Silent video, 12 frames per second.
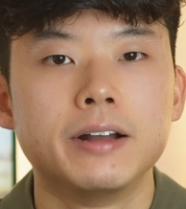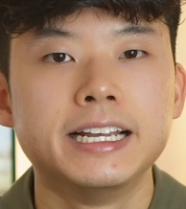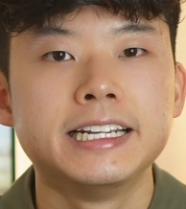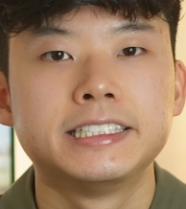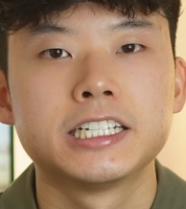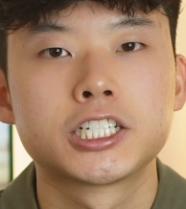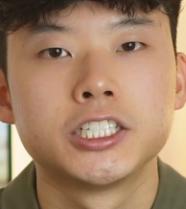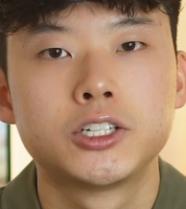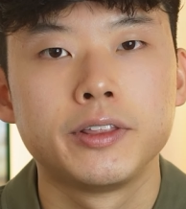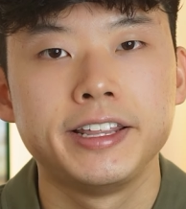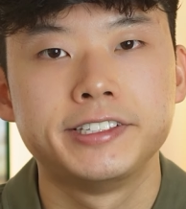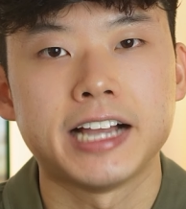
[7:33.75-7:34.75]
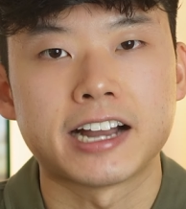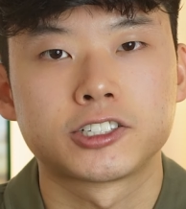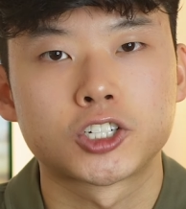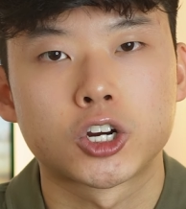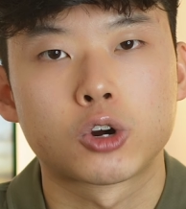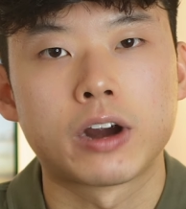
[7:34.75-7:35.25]
in addition to these
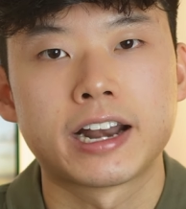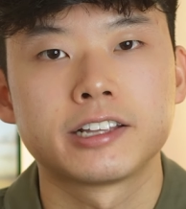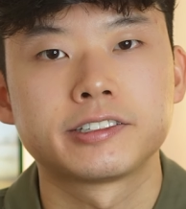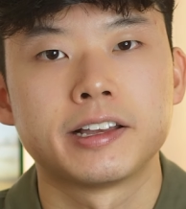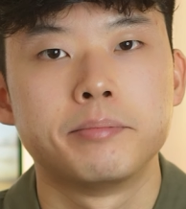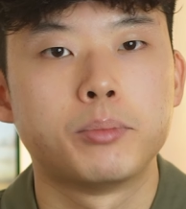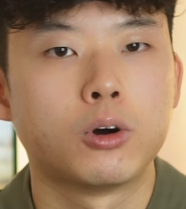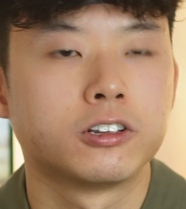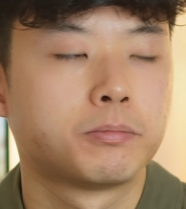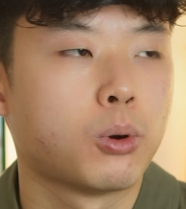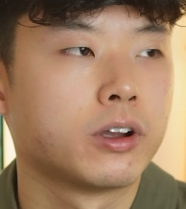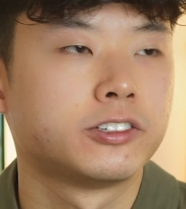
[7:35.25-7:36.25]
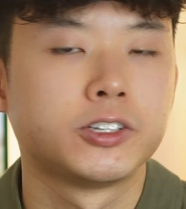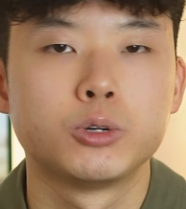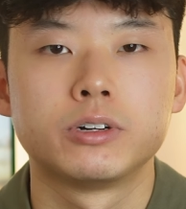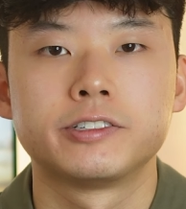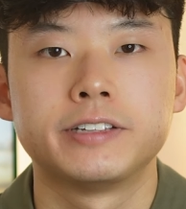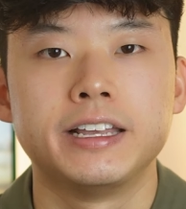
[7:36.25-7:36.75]
extra credits and bonus points you
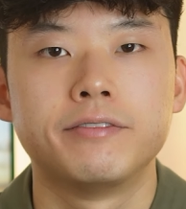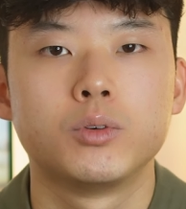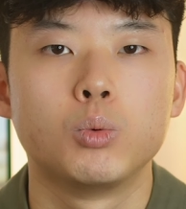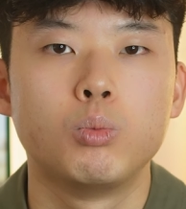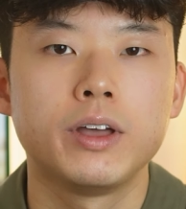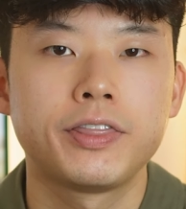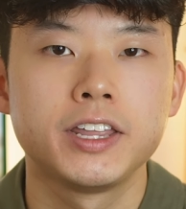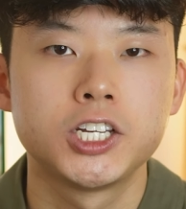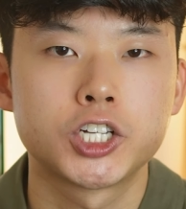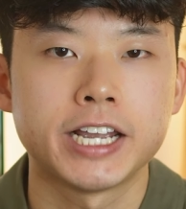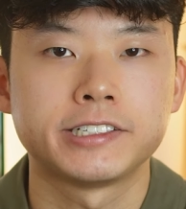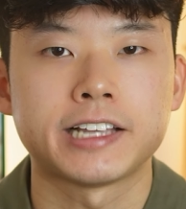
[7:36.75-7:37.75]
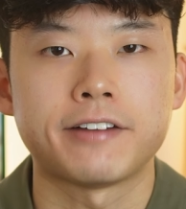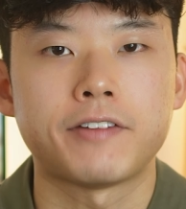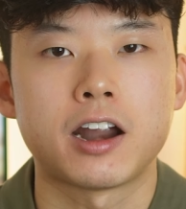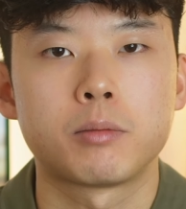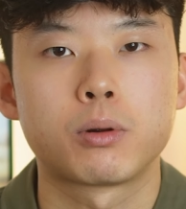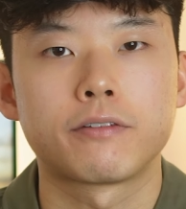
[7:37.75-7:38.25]
receive with the Chase
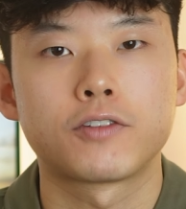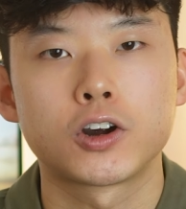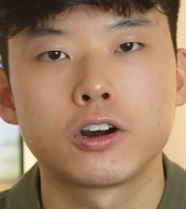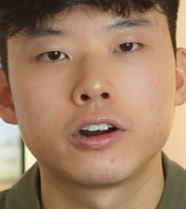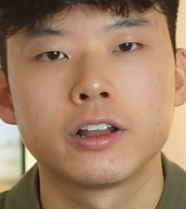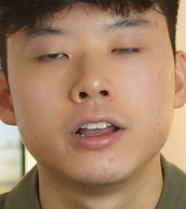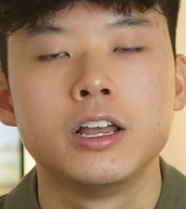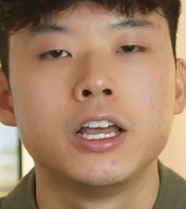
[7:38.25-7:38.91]
Sapphire Preferred,